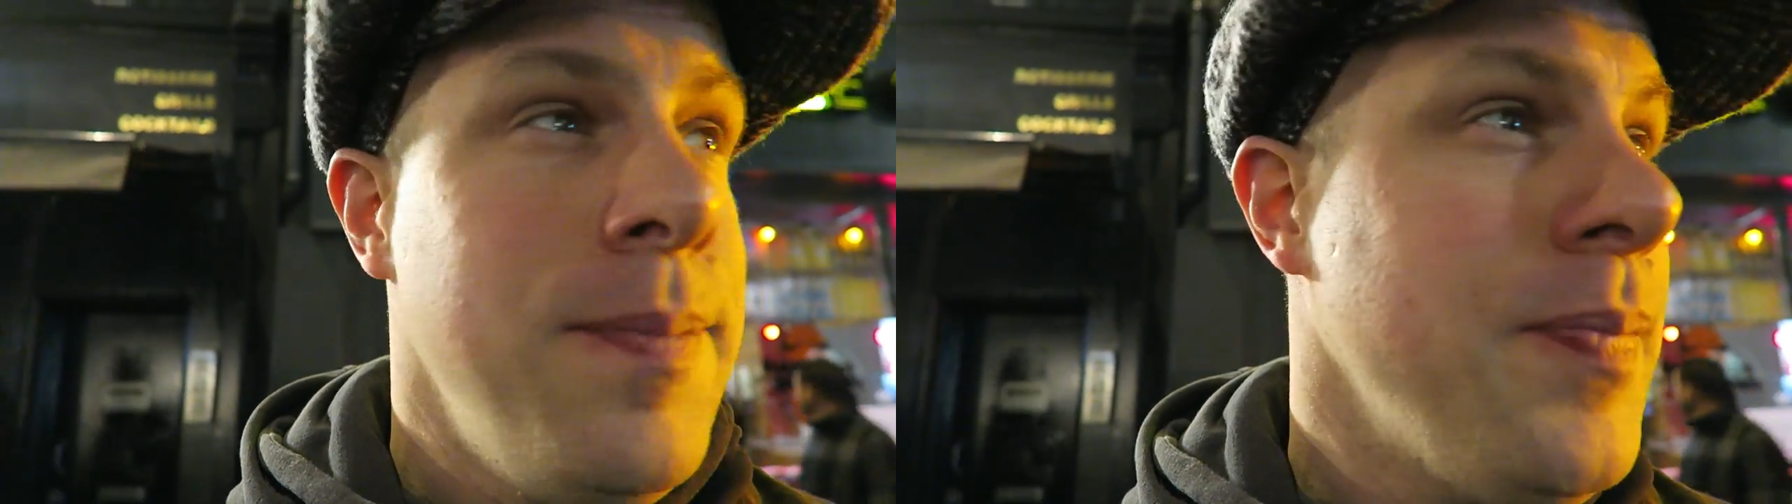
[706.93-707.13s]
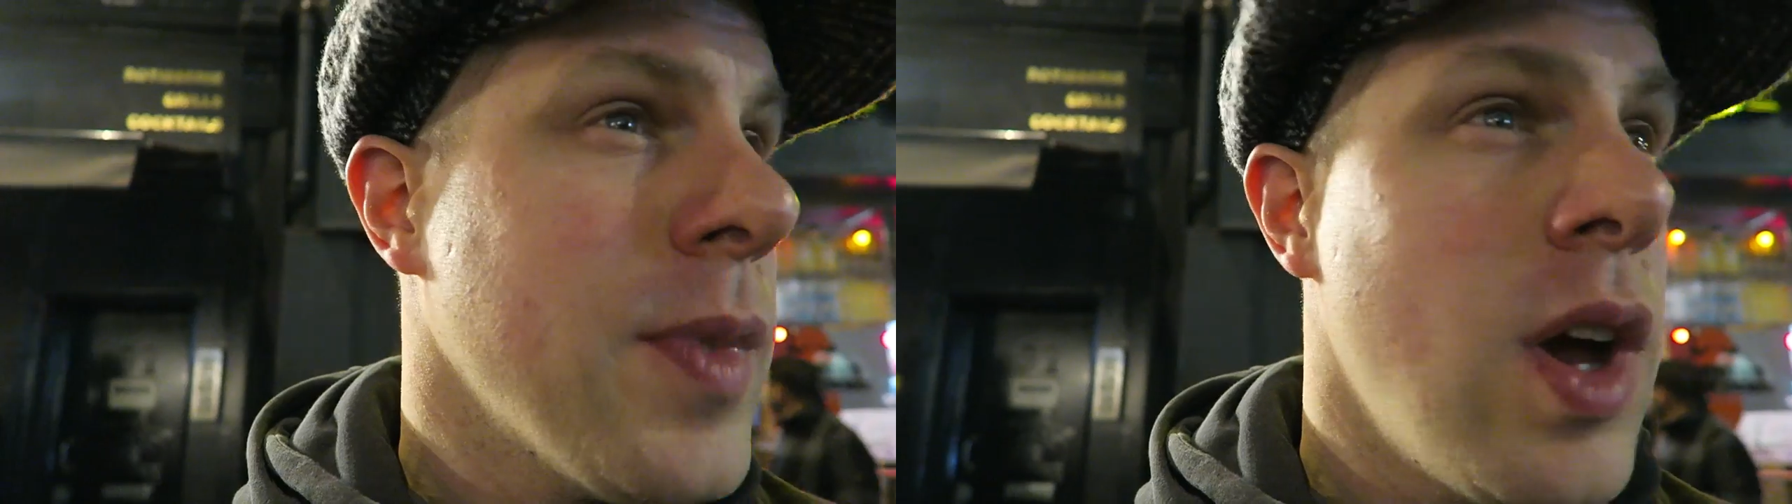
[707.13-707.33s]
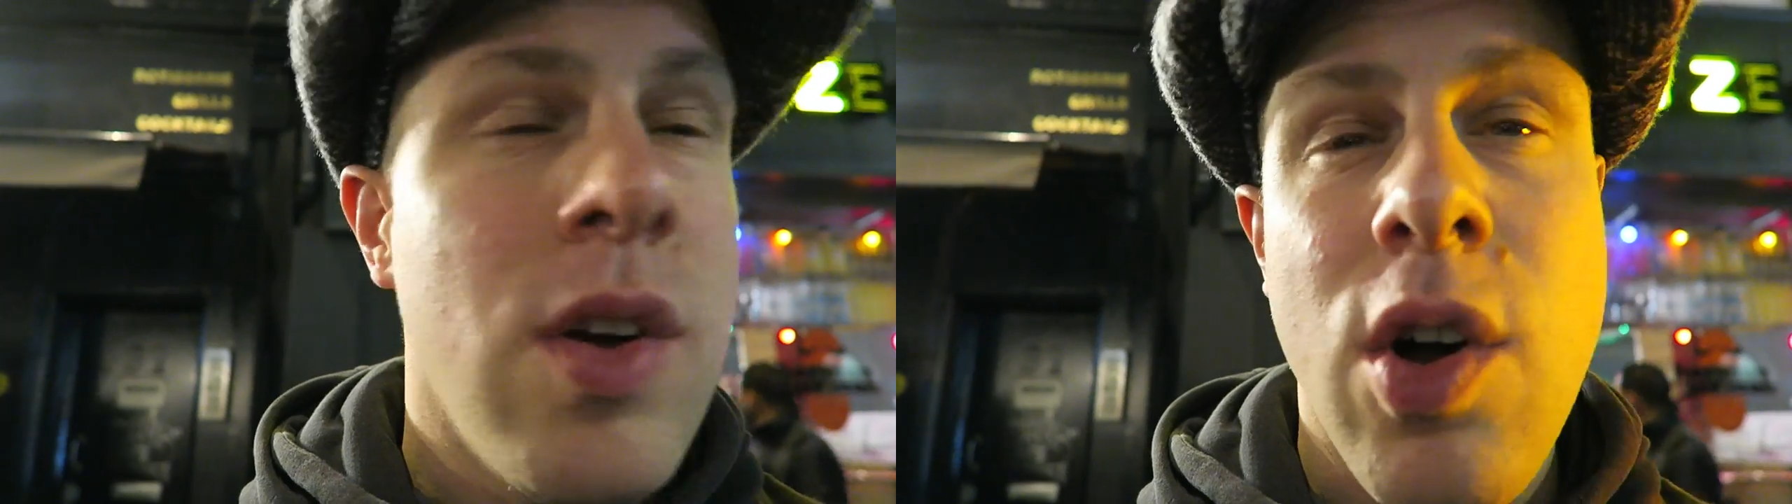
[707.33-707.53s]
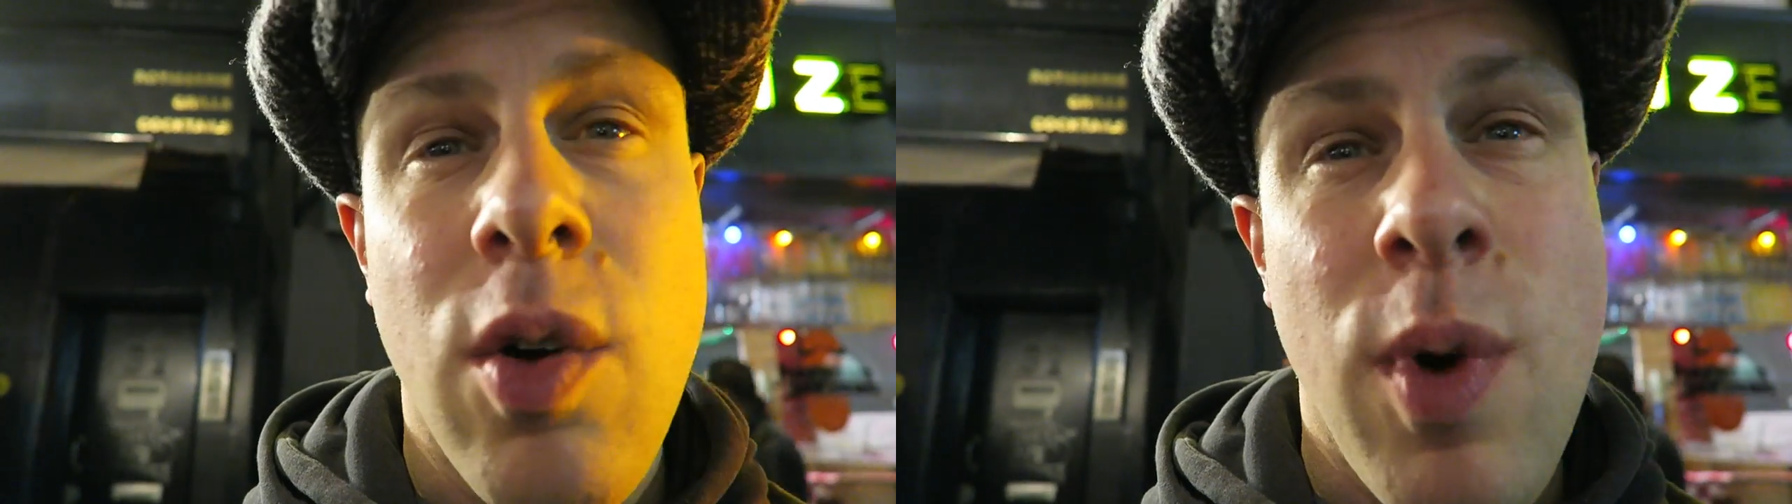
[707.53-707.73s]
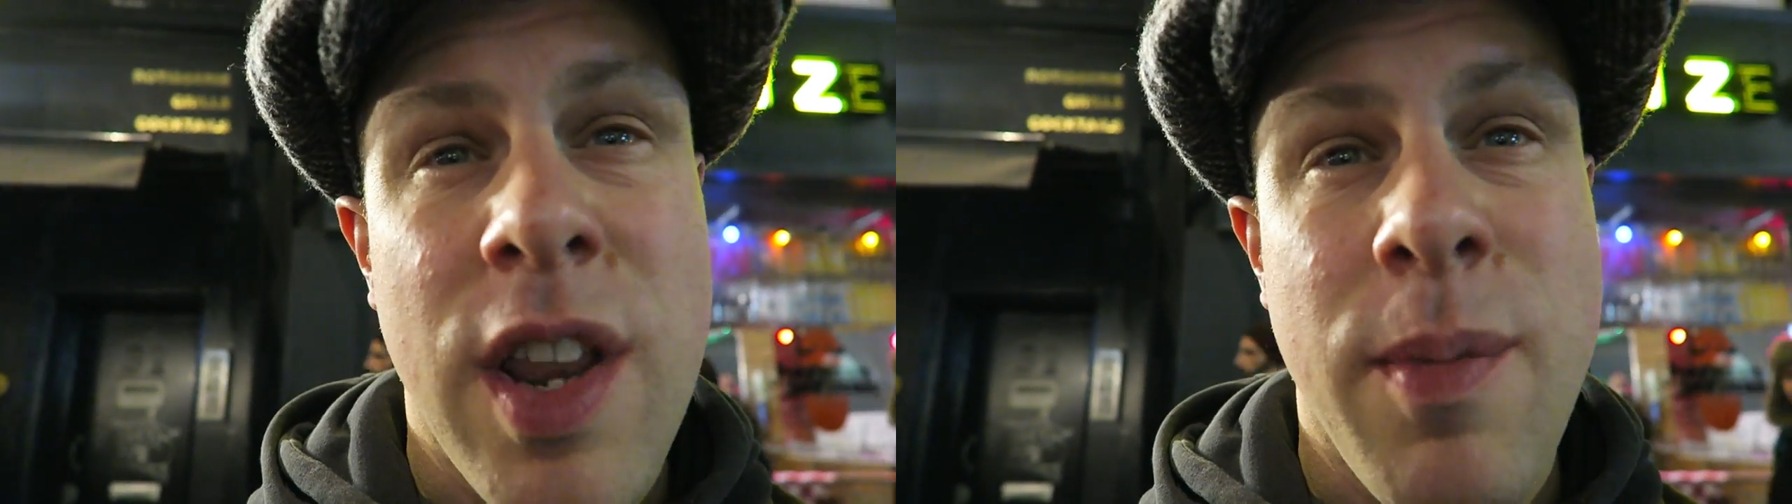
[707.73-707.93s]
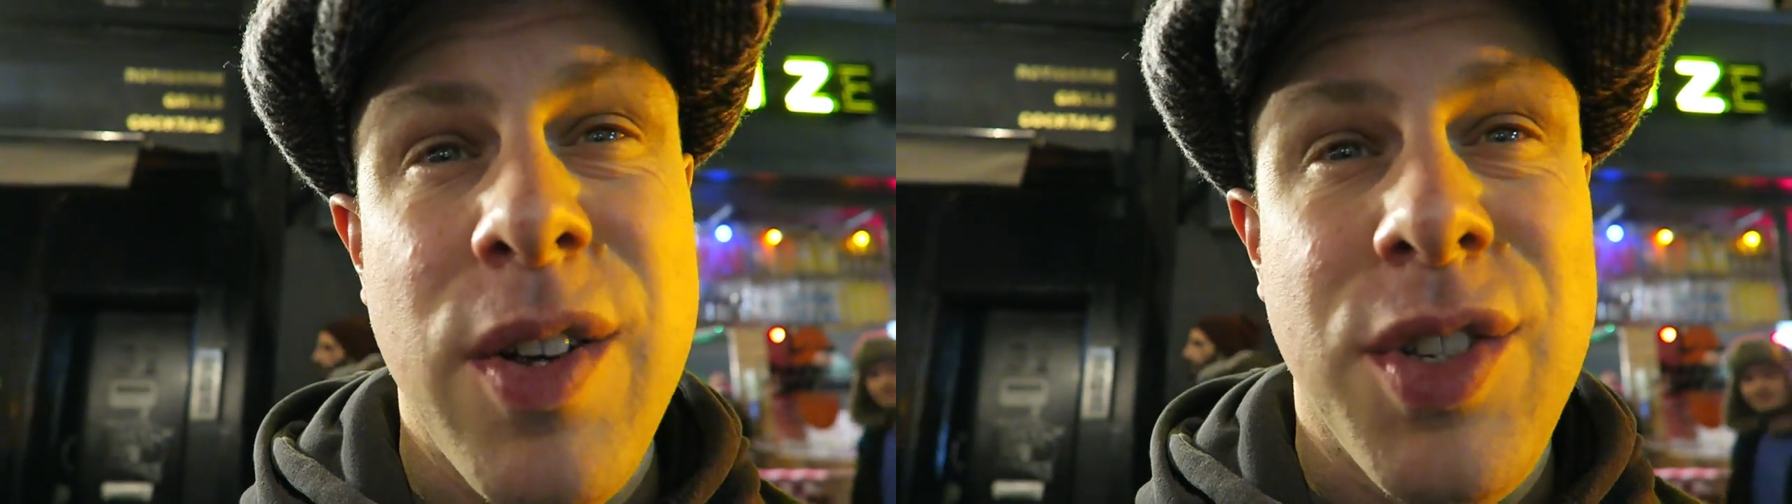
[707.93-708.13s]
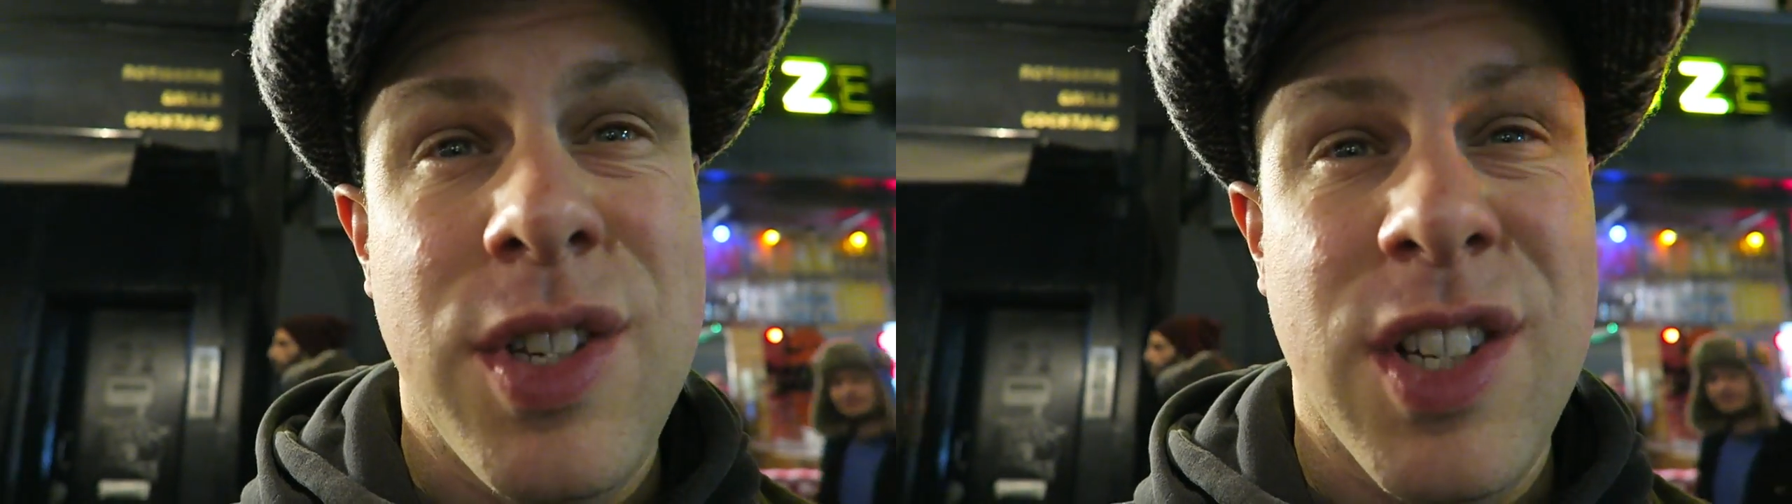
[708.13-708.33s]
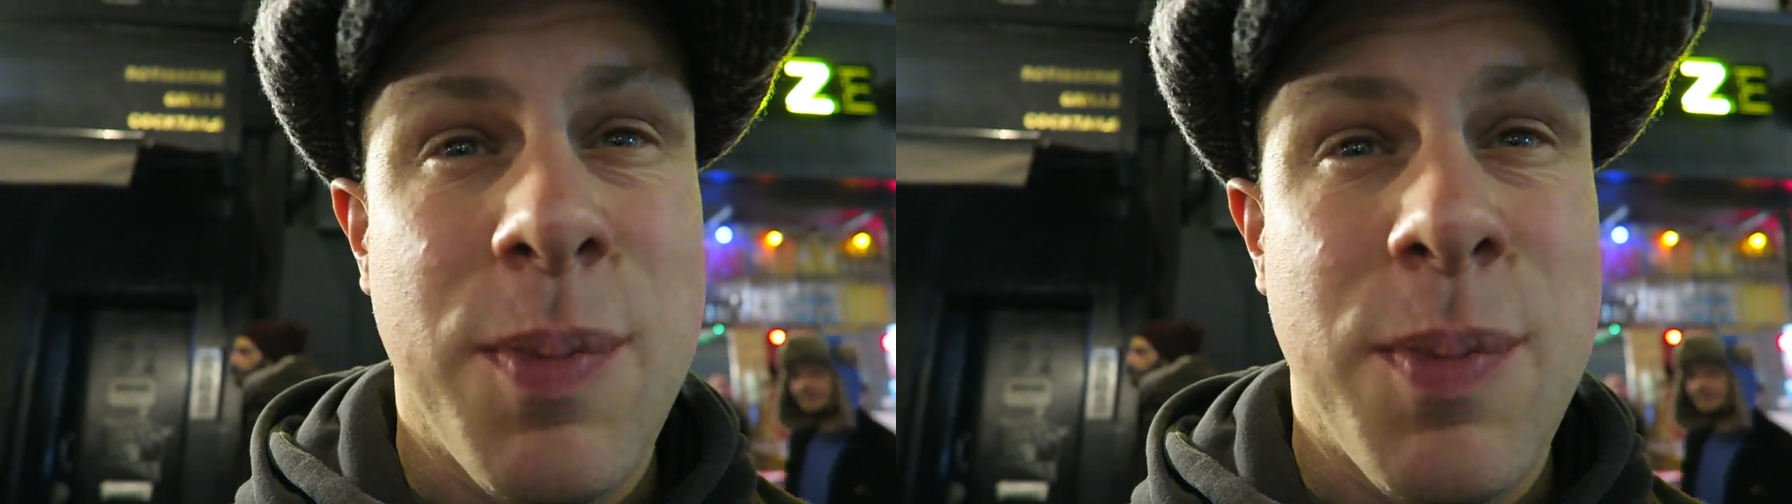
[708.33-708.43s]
I got one of the most